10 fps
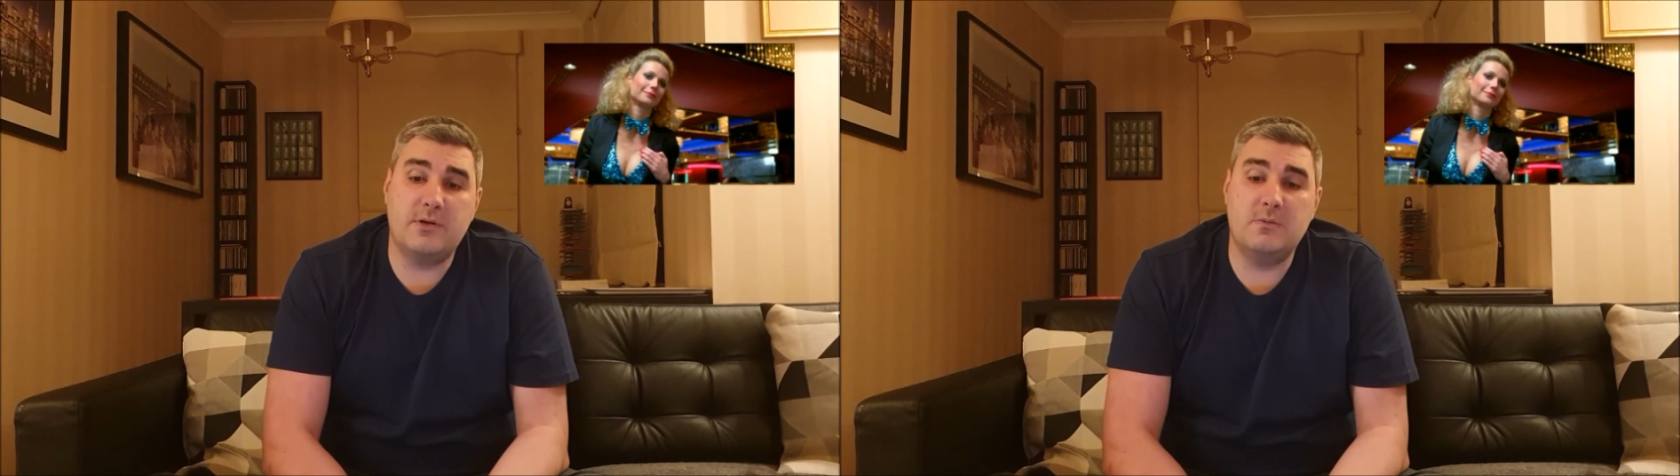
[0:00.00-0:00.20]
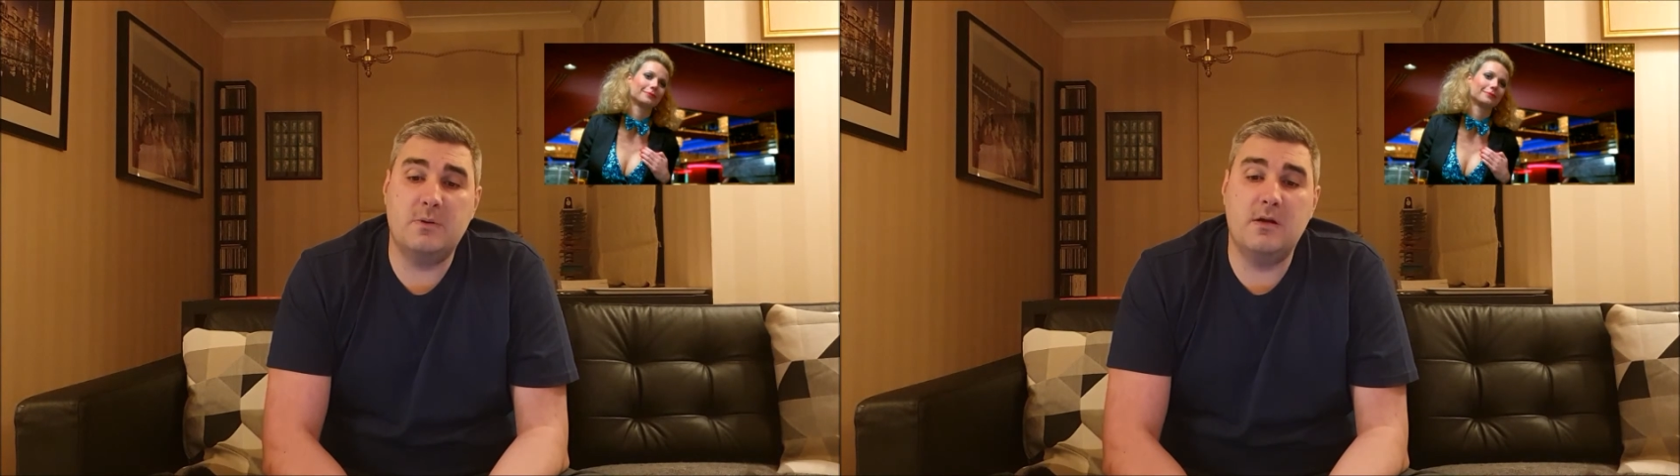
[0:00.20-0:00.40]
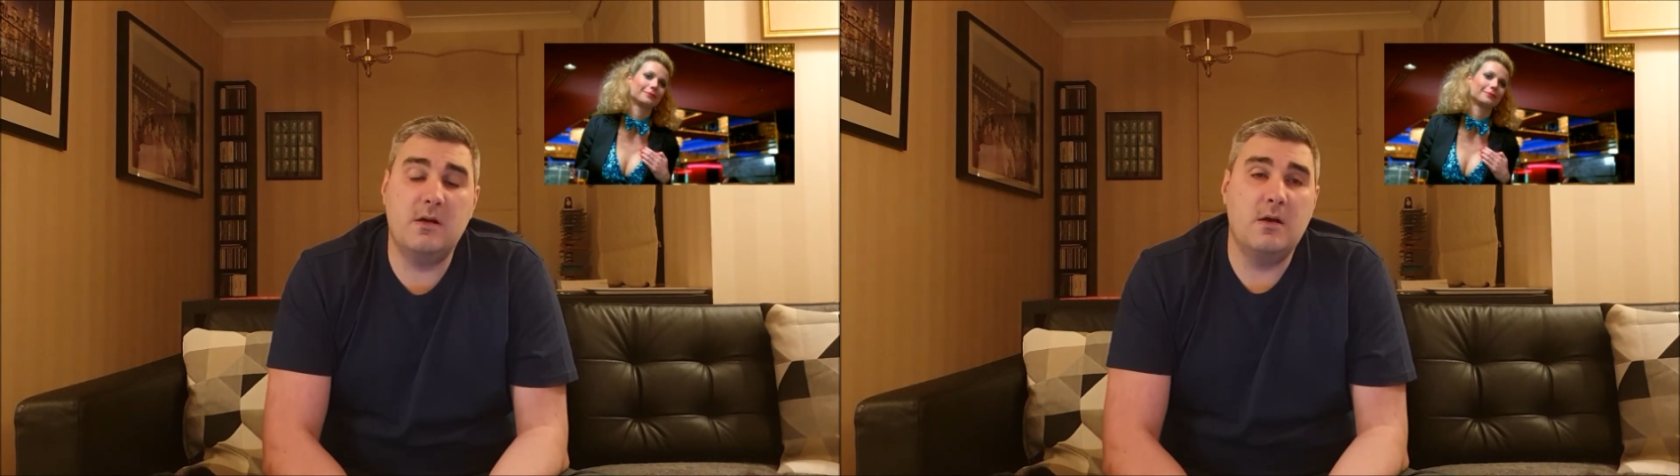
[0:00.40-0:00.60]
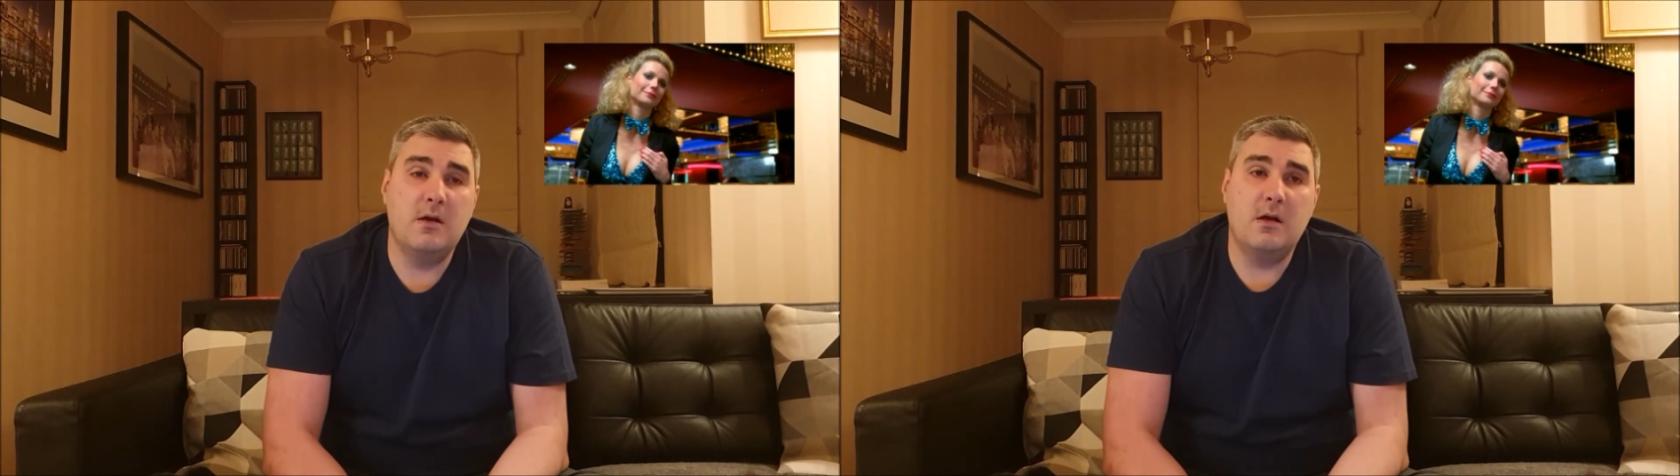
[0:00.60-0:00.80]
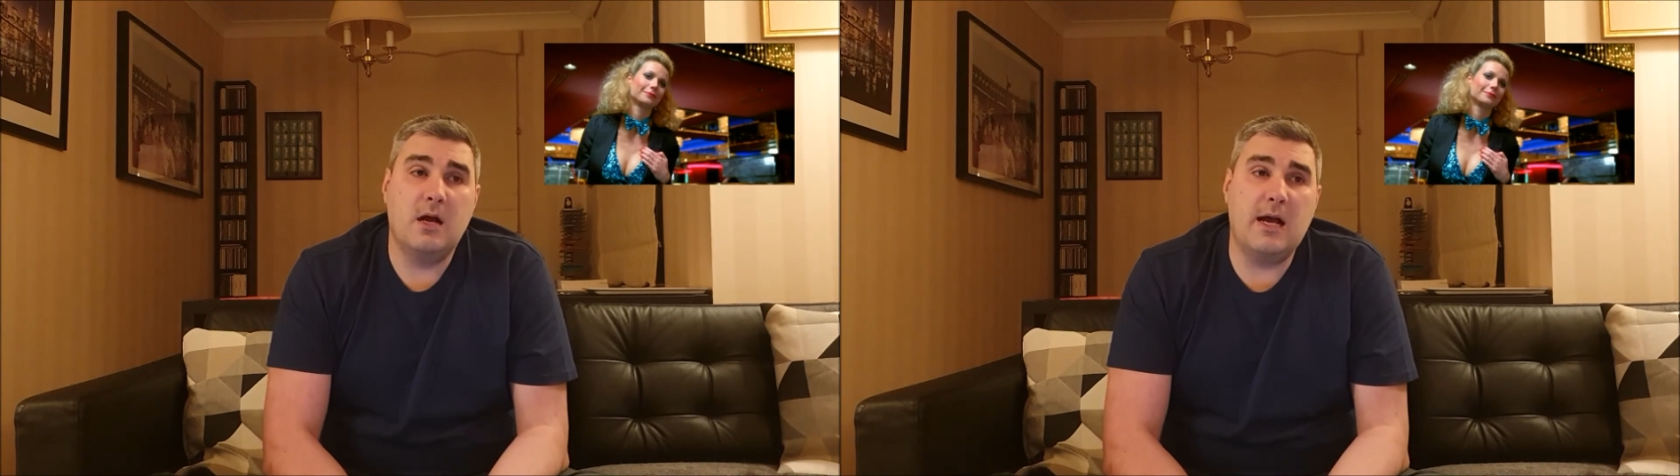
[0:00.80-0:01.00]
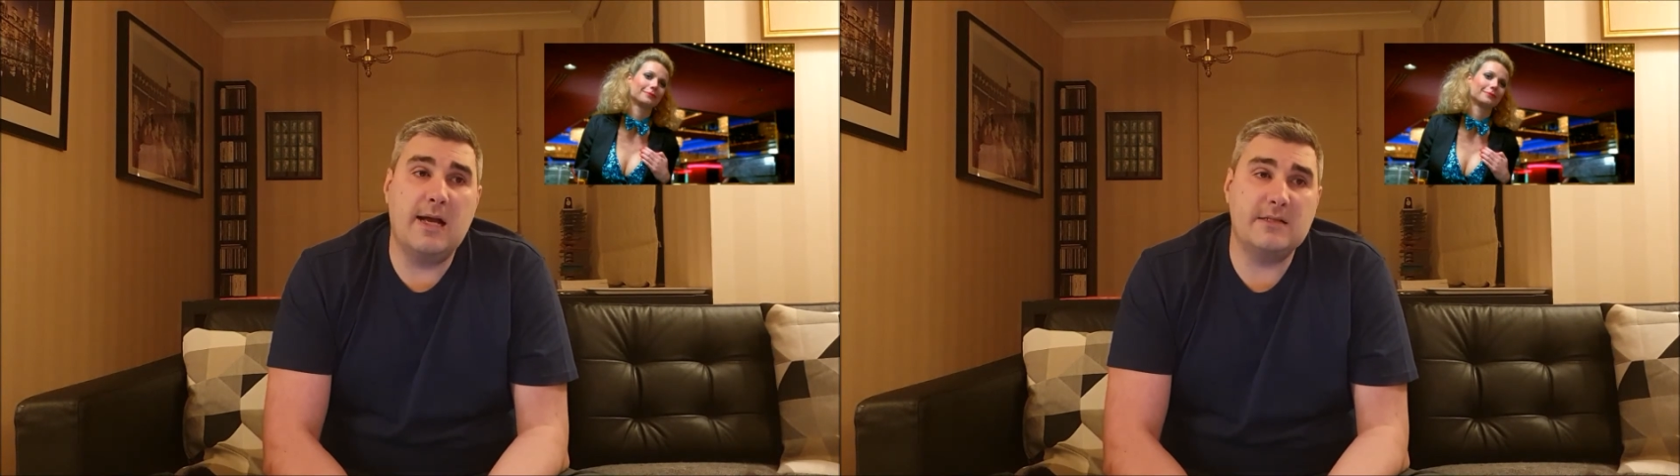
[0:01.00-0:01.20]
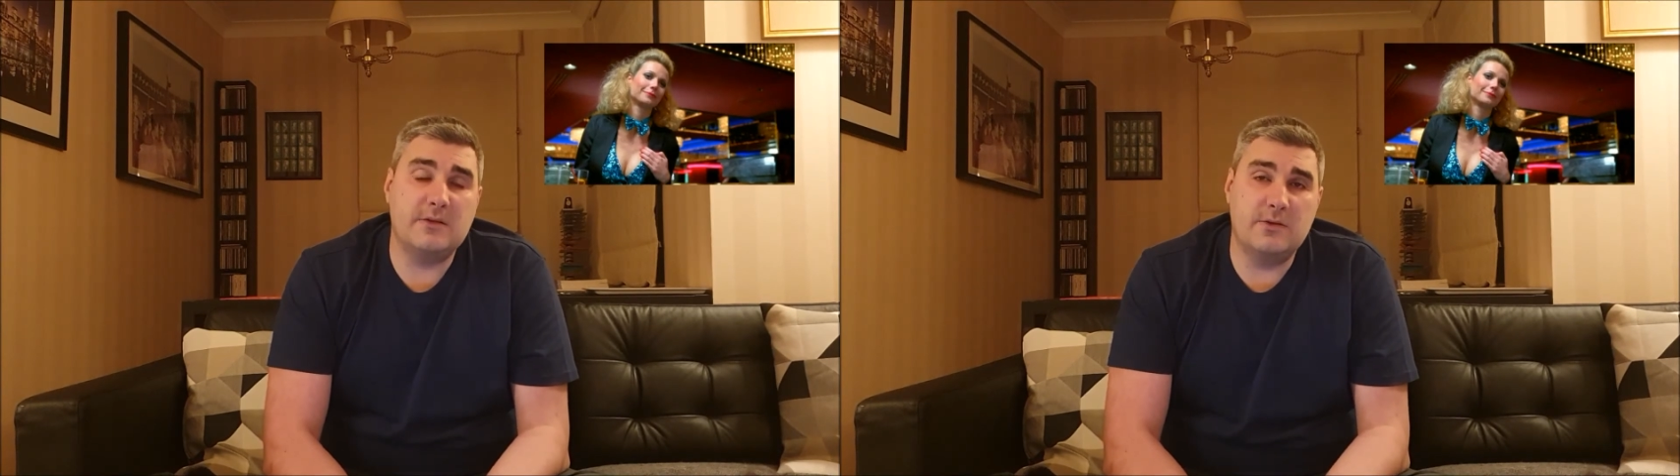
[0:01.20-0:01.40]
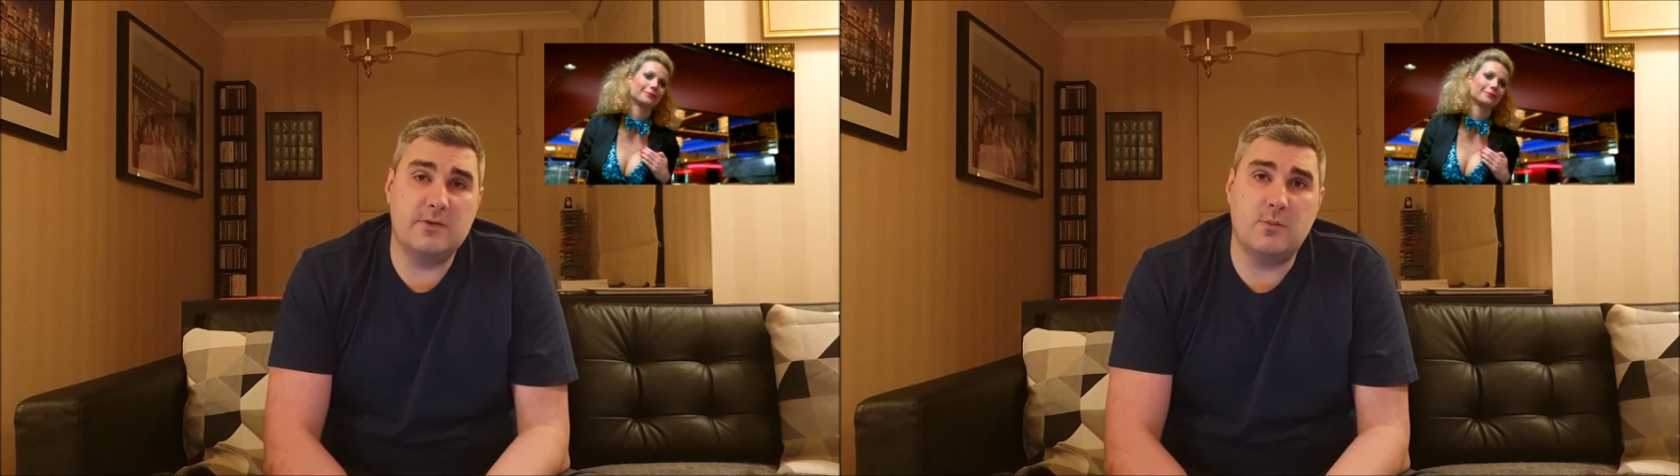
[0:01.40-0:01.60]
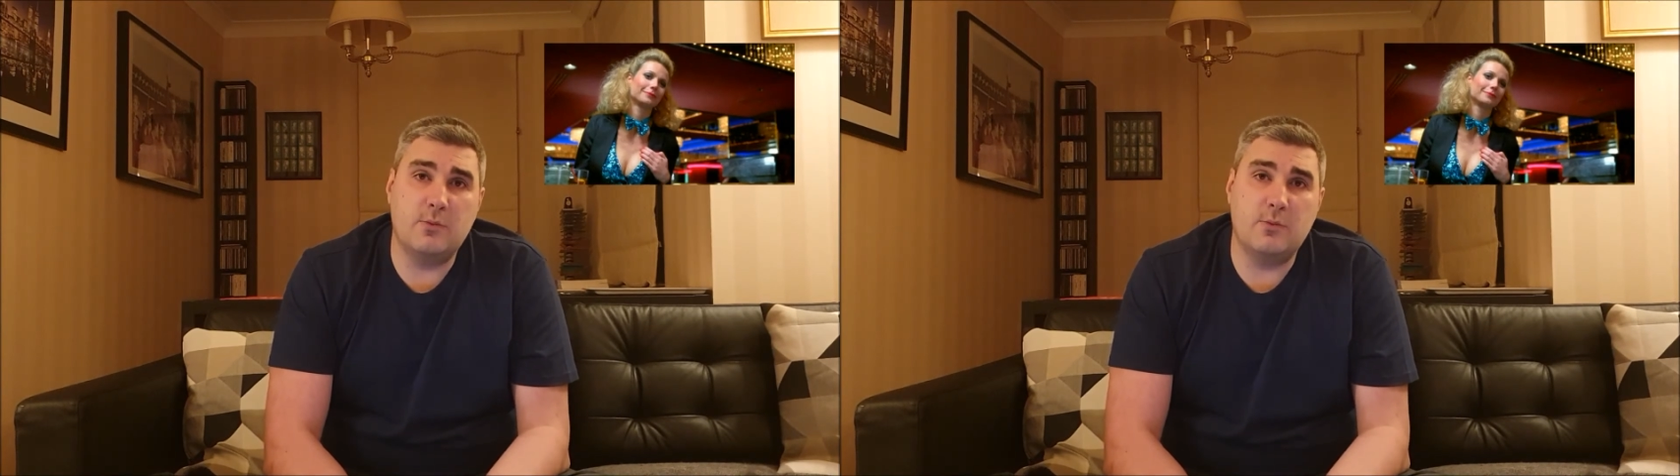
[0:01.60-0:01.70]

but as an ensemble